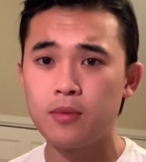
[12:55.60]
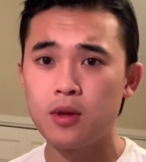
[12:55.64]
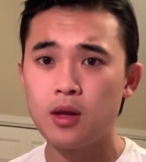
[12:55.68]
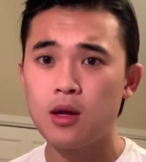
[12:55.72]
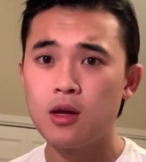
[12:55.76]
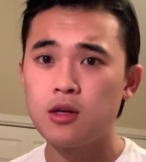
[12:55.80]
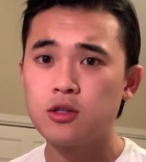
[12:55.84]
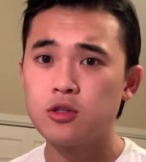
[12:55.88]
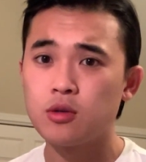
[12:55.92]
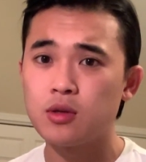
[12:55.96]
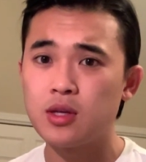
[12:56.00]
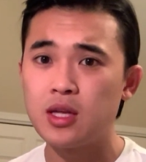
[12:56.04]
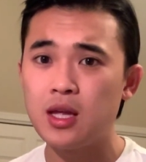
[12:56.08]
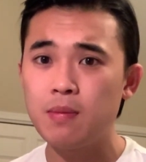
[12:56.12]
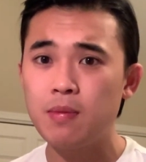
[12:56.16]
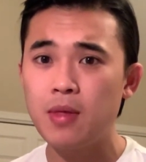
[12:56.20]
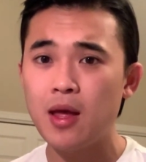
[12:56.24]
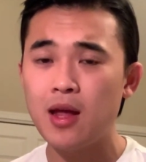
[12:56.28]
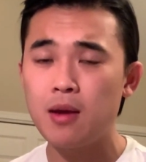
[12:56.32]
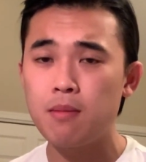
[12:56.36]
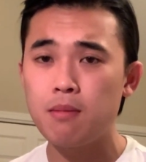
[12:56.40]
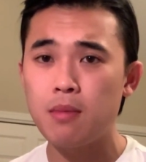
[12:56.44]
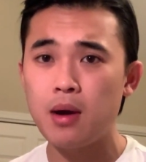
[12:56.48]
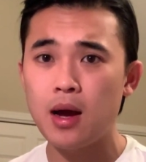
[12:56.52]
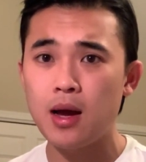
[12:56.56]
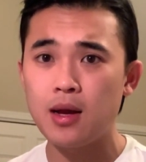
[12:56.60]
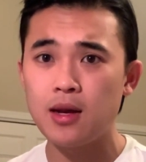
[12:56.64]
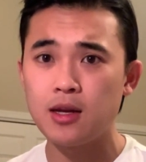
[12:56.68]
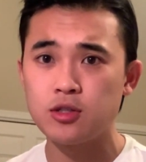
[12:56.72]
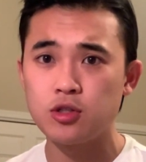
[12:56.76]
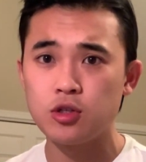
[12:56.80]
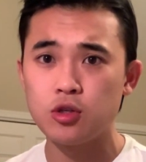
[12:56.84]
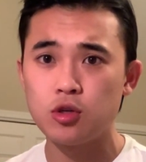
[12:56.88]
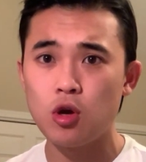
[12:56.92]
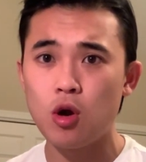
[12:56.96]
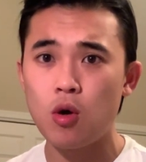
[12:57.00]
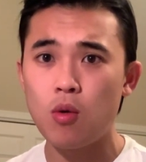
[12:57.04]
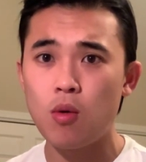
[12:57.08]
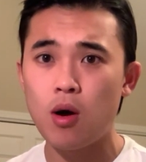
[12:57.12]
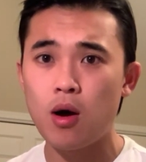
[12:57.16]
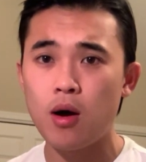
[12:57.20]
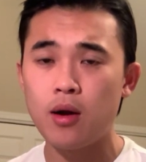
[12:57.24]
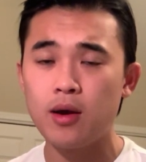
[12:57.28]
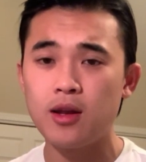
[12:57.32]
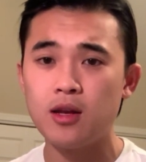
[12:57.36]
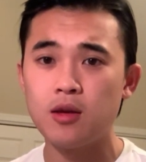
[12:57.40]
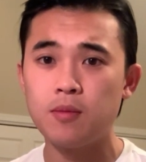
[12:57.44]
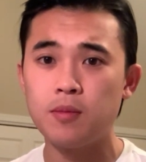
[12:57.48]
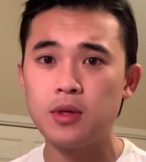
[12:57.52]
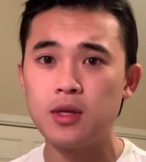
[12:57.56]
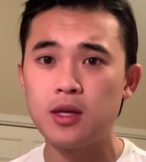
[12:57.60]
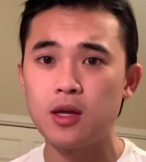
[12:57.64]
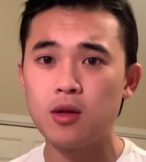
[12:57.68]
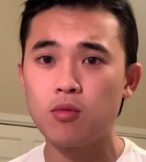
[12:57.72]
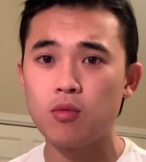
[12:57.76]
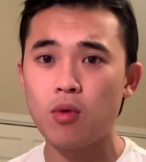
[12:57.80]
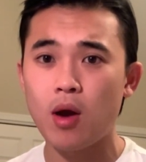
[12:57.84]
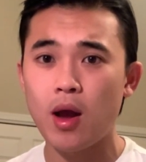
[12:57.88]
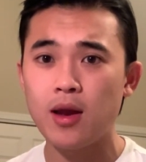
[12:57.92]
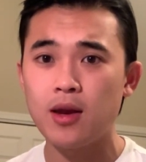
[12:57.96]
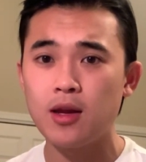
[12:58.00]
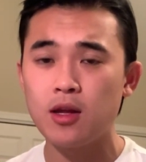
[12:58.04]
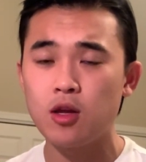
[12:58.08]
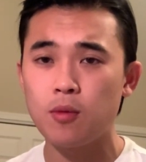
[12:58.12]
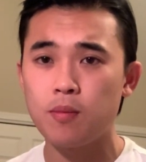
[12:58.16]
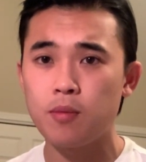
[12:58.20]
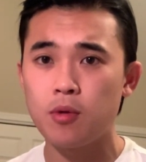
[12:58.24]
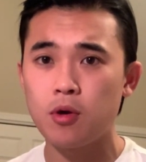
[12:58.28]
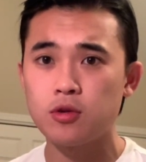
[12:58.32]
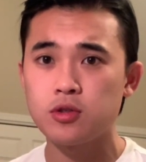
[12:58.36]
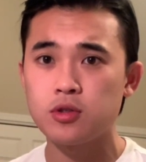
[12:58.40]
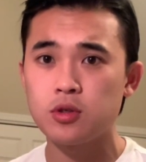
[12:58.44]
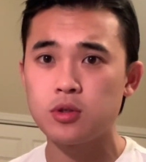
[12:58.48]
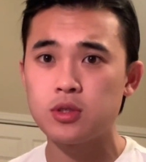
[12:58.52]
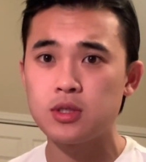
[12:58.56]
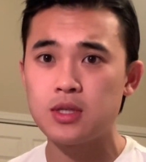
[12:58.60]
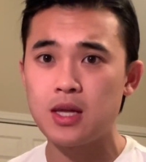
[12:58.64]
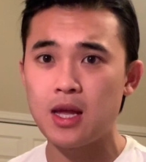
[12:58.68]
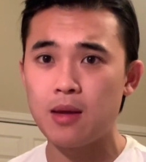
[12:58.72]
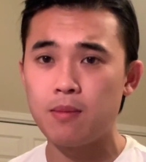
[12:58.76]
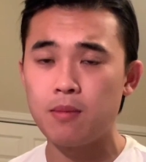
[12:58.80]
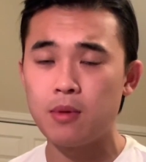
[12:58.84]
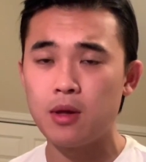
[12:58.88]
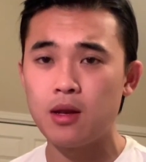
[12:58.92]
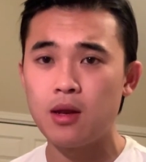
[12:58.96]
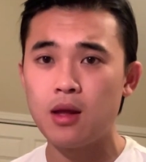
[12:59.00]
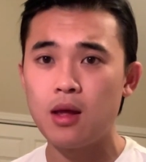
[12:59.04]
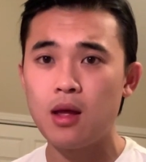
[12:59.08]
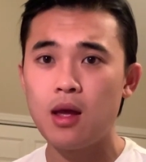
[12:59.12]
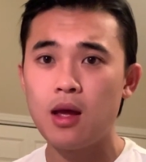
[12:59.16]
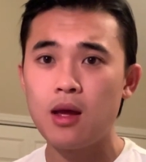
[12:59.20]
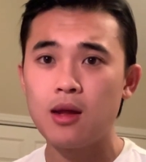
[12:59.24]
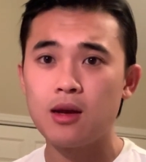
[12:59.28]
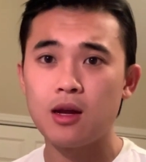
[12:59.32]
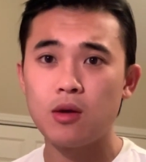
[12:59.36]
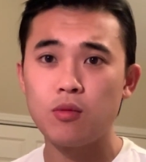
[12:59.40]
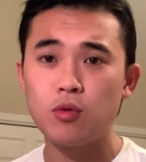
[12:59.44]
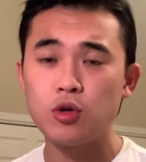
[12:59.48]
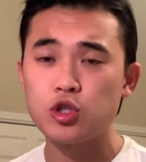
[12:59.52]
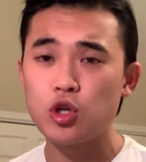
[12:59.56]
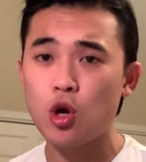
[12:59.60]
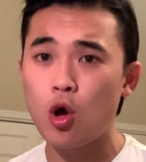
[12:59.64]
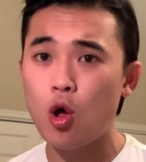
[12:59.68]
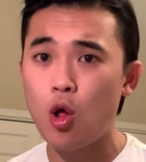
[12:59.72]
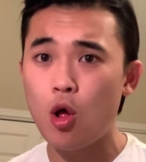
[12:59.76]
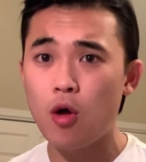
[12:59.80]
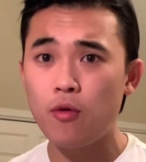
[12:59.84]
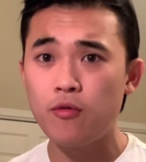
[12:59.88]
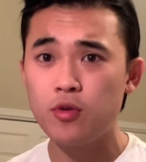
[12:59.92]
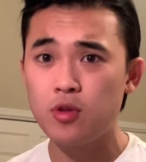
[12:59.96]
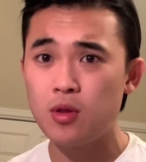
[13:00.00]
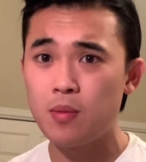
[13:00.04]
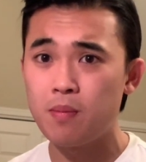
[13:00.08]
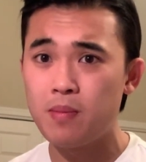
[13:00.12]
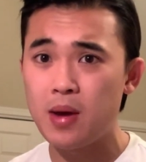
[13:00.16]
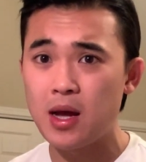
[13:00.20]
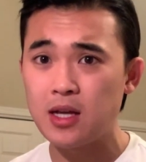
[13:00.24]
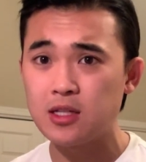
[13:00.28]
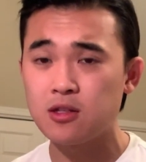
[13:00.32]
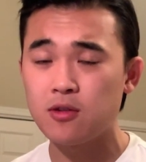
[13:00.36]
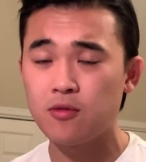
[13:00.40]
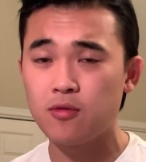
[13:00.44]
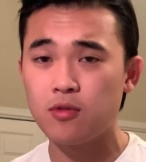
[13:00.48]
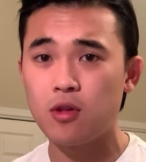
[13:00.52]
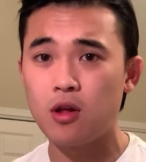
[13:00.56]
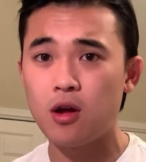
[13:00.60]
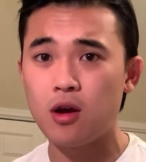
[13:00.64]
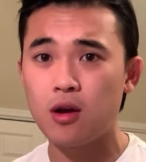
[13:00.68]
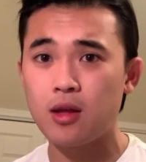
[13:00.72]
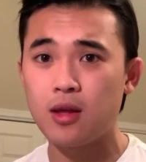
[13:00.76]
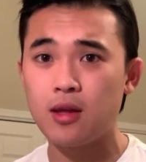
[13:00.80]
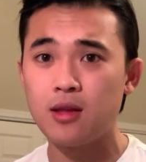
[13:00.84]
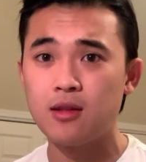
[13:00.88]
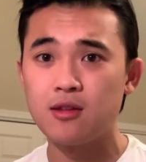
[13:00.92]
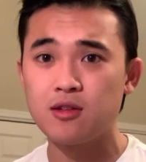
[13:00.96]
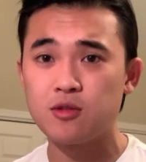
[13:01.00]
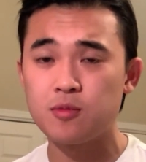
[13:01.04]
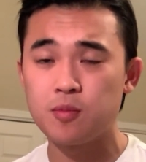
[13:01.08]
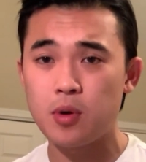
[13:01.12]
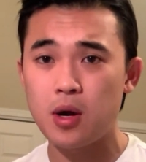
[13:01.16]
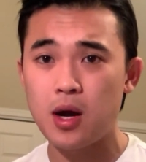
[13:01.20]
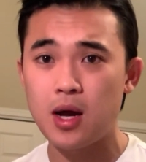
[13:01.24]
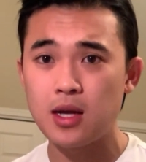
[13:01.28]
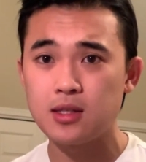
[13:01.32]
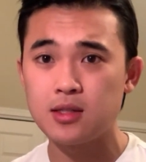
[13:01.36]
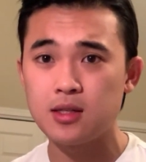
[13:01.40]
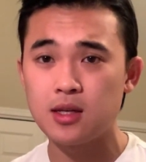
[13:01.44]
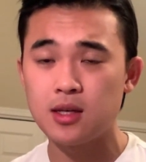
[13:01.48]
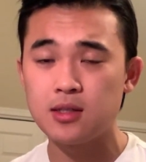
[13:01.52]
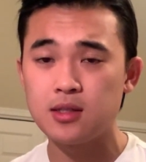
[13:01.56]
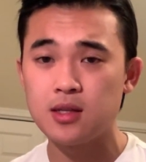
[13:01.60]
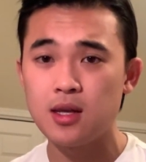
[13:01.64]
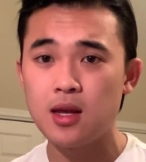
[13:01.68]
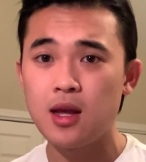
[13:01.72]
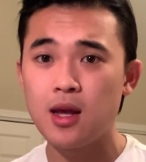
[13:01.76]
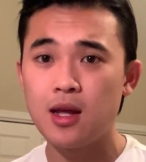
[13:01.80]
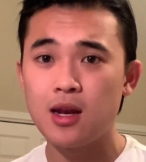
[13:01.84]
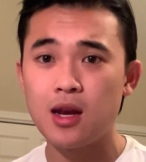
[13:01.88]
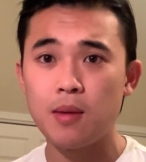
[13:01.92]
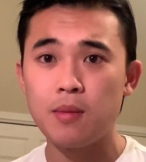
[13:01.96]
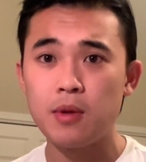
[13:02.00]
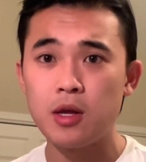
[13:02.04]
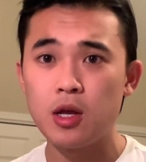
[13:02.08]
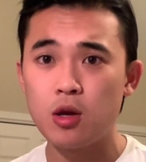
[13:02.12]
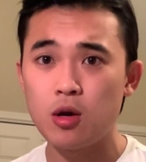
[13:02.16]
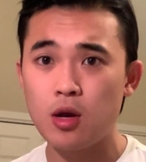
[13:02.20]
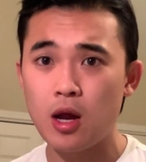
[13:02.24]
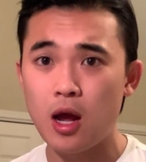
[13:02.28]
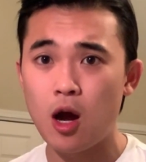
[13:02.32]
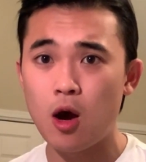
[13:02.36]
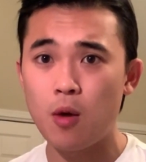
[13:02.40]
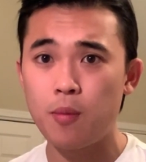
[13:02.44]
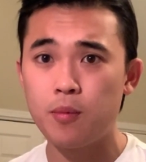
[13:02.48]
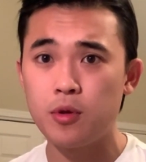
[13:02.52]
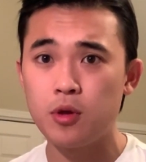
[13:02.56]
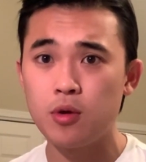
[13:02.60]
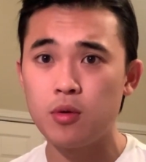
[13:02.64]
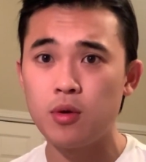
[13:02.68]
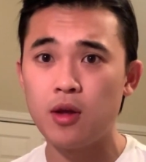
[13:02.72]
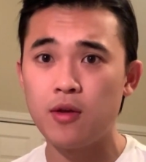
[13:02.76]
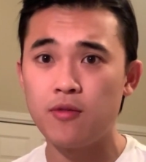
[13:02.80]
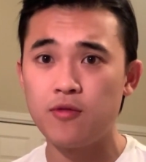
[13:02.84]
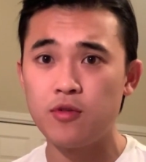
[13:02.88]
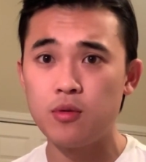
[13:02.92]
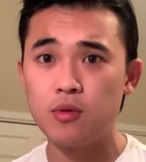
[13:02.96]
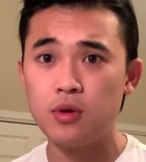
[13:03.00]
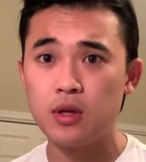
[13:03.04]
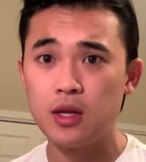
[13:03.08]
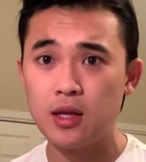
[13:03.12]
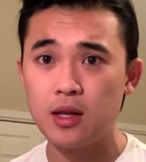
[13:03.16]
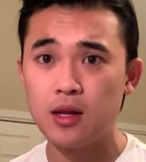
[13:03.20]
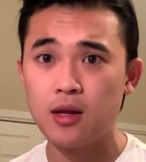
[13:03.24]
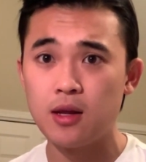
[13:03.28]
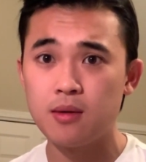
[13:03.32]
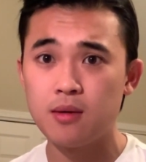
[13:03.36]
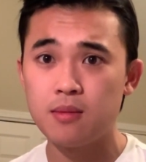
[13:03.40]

So keep that in mind as you go on and begin writing your personal statement. And I wish all of you the best of luck in this process, and I'm here to help you if you need it.